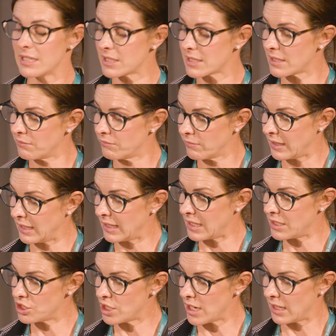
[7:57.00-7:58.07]
under some
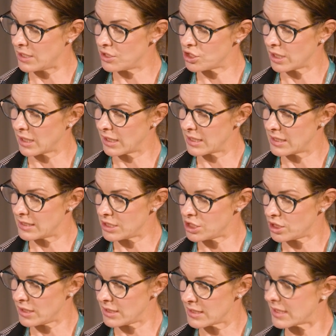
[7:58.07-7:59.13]
really challenging
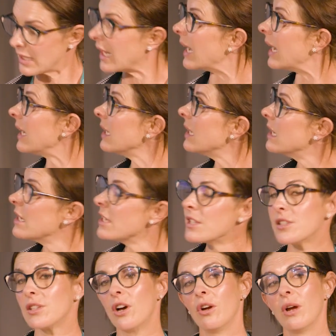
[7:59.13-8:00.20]
conditions. Okay,
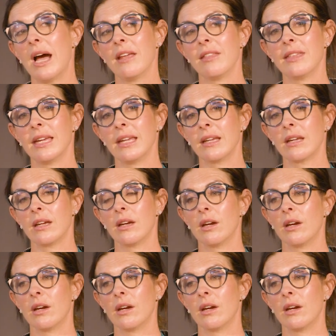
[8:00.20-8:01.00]
so I think,